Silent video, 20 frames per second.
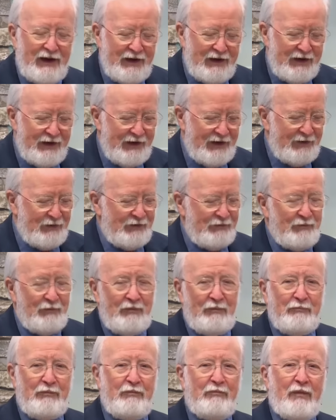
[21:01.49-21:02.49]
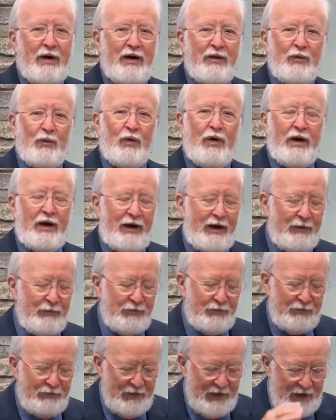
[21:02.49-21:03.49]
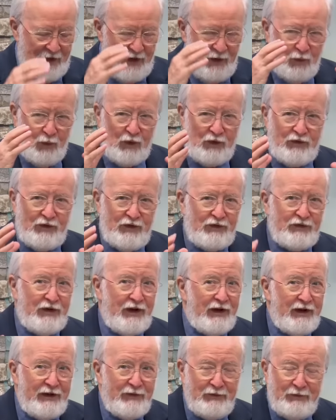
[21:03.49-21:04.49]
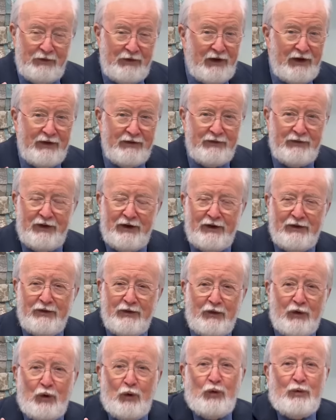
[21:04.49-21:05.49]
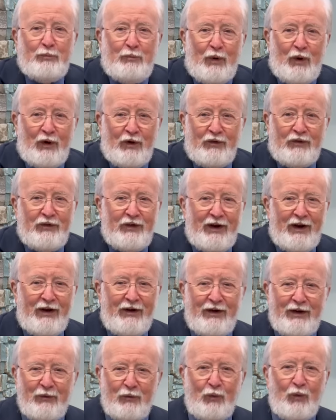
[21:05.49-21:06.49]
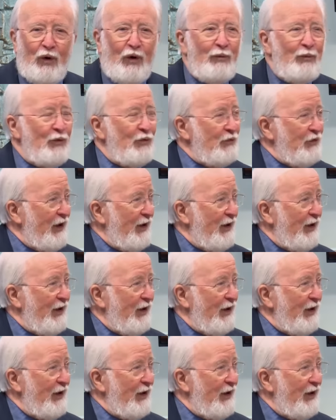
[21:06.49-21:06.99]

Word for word: Uh, and by the way, I'm we're just getting in, into the good parts now, and we're almost